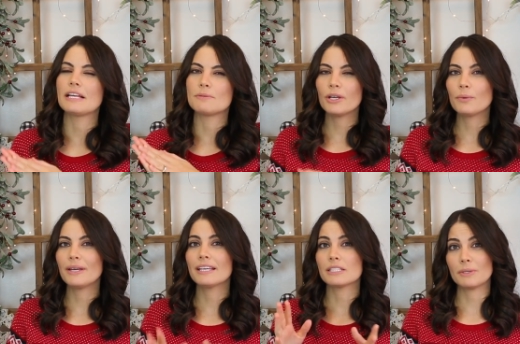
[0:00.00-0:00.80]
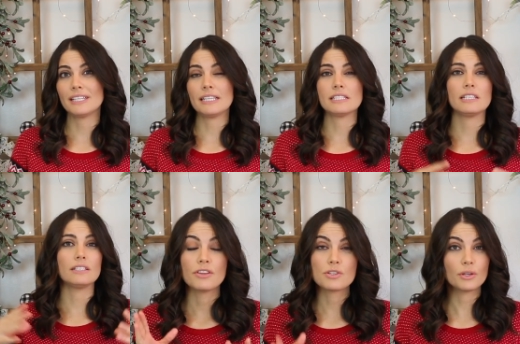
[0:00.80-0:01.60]
It's pretty quick, it's pretty easy.
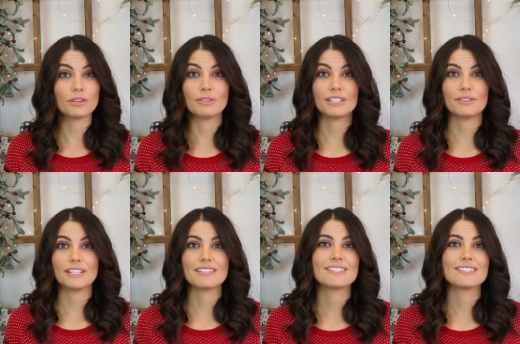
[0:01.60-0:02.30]
There's only 3 ingredients